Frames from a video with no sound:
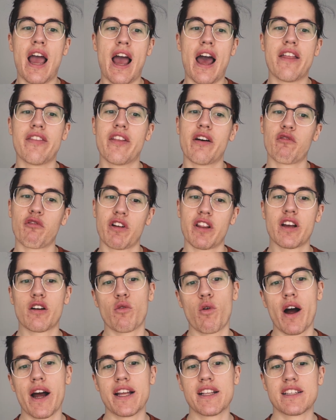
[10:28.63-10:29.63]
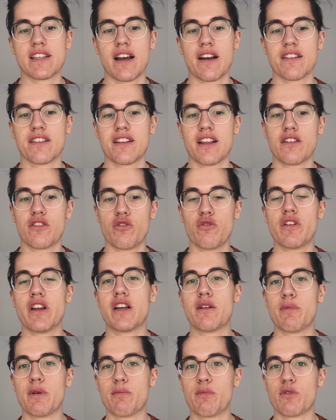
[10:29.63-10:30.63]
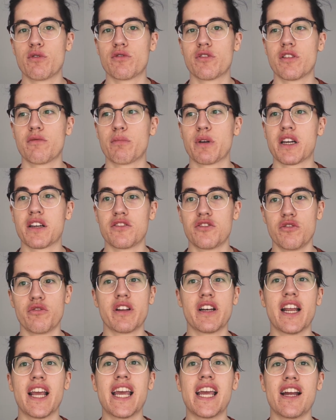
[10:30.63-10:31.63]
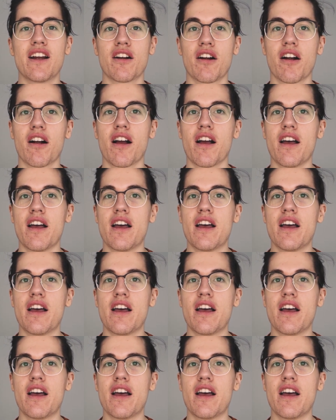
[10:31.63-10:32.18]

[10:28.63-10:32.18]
and the really quiet sounds that do need to be boosted, because you can hear,